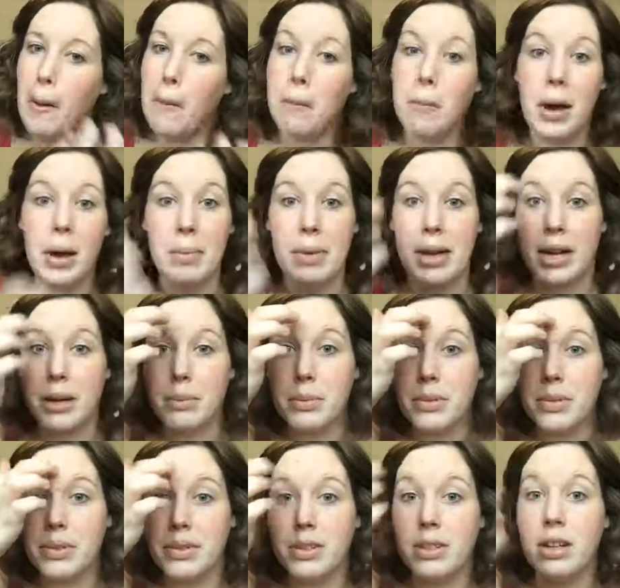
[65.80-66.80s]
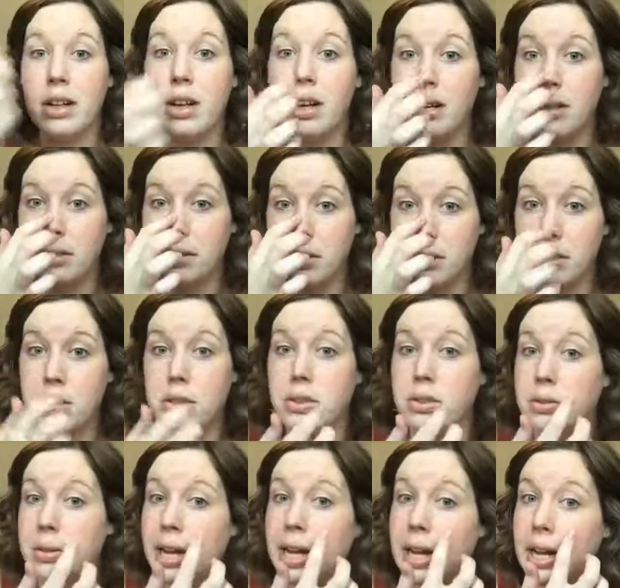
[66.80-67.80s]
my makeup was still on. It still looked
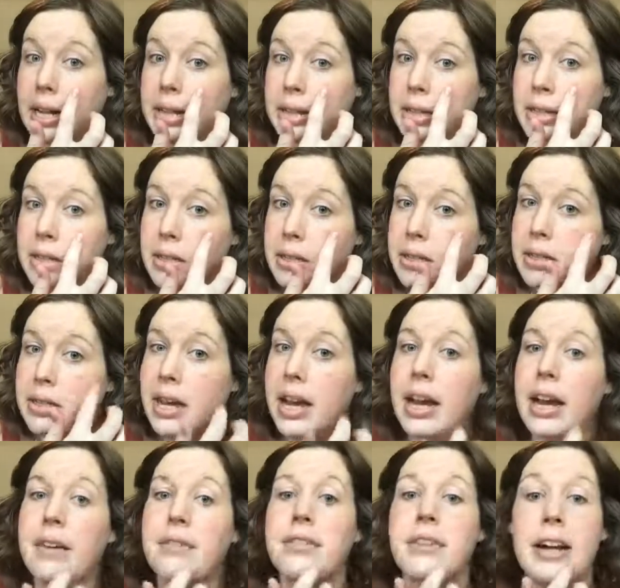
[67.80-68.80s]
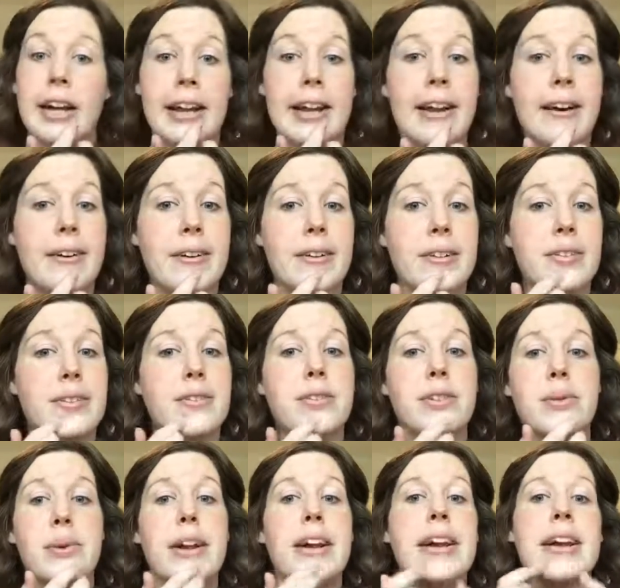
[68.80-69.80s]
great at the end of the day after eight hours of
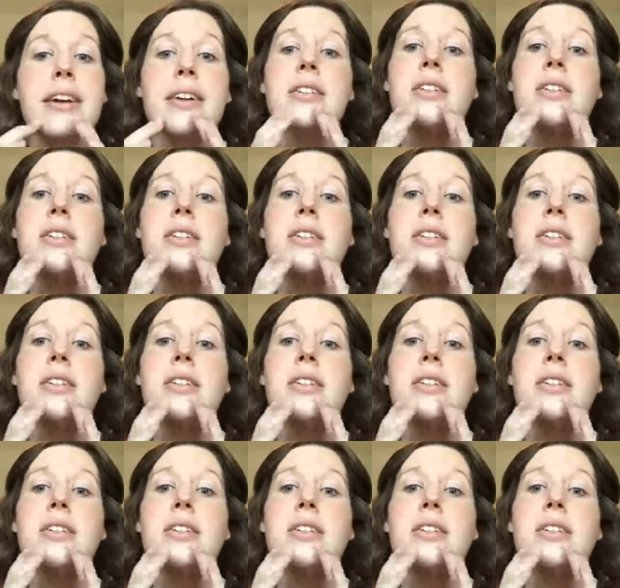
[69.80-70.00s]
sweating.